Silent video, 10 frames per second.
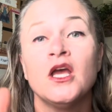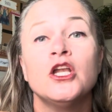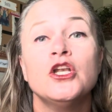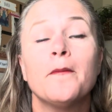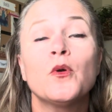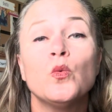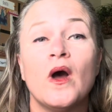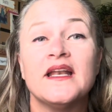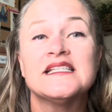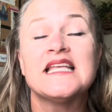Number
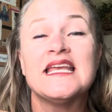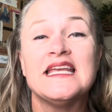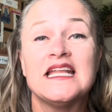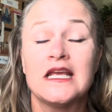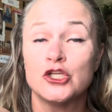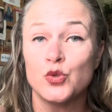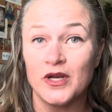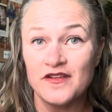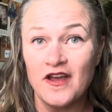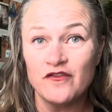1 is eating
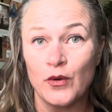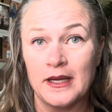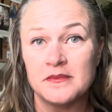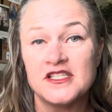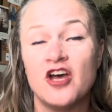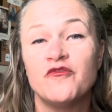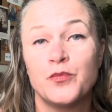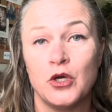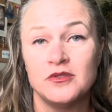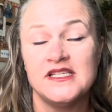25 grams of
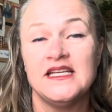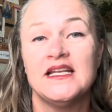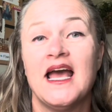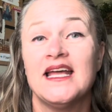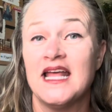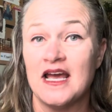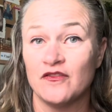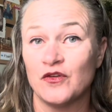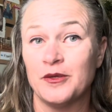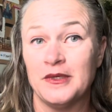protein at
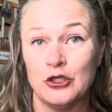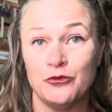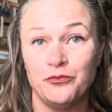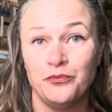every meal.